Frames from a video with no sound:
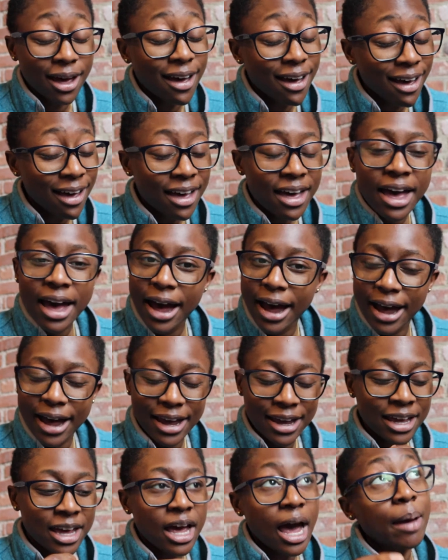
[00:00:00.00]

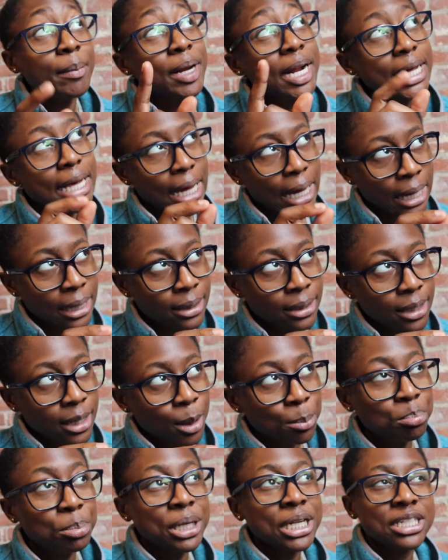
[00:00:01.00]
I mean, I can,
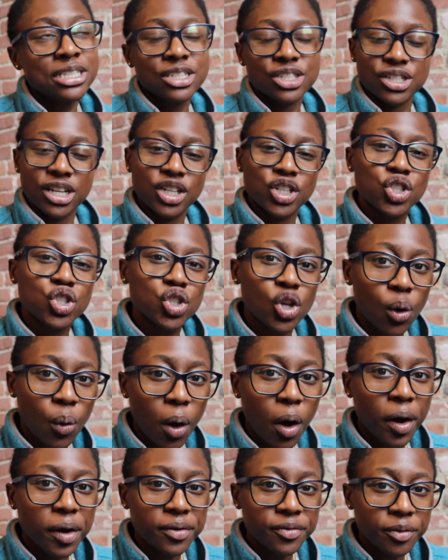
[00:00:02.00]
but it's just like so
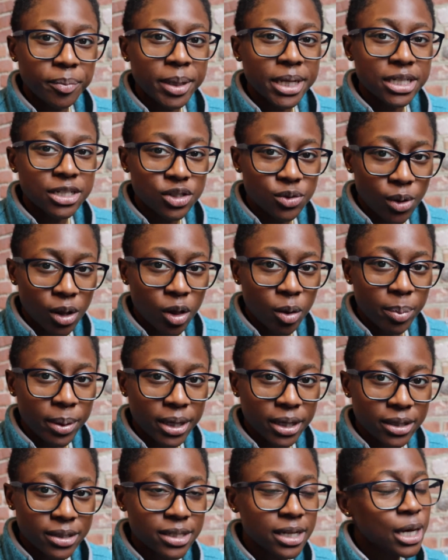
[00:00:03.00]
hard for me to swallow
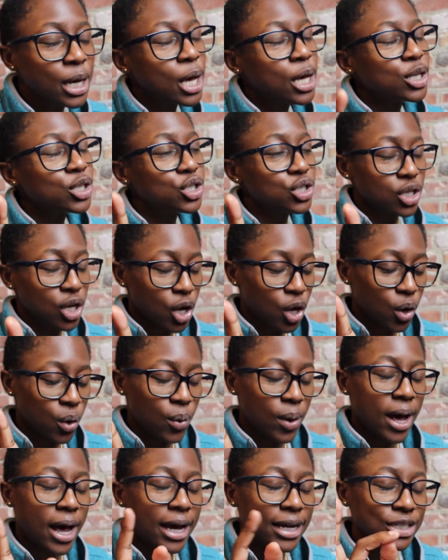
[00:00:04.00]
pills.
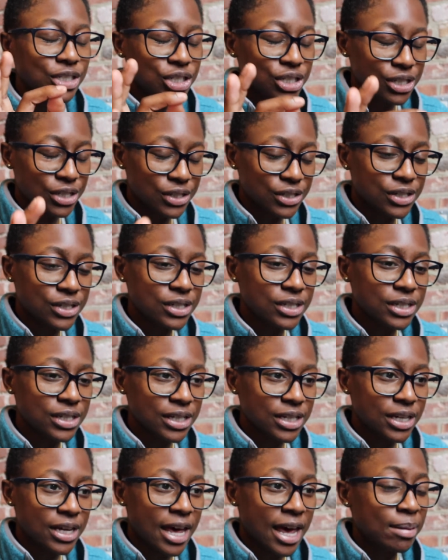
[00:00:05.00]
So I just
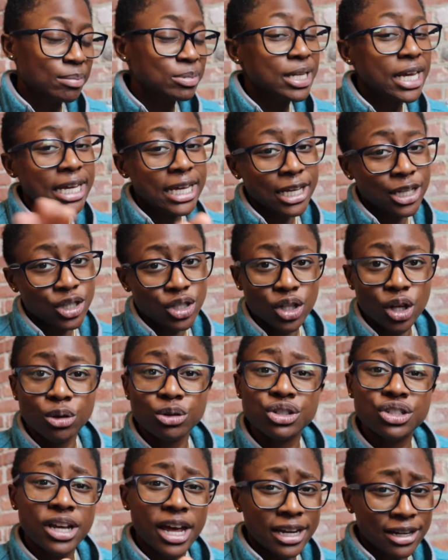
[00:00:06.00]
am taking it slow,
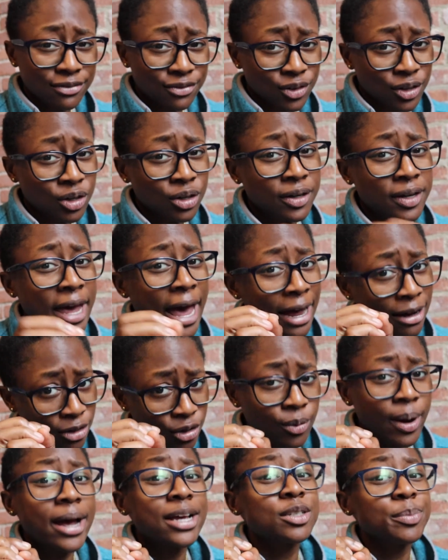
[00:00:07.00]
just kind of
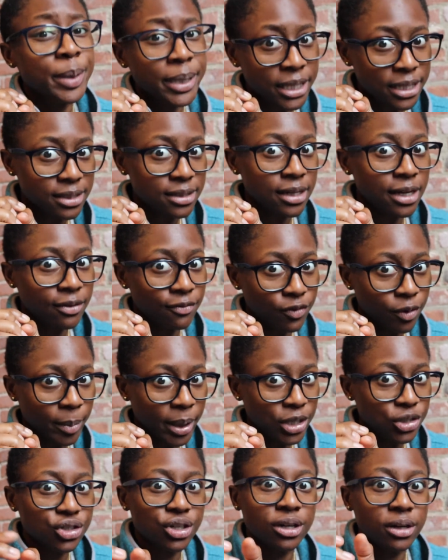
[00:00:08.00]
grasping this
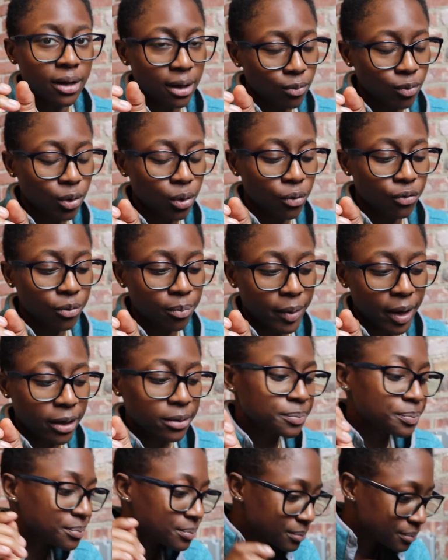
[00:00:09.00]
information, and we'll go from there.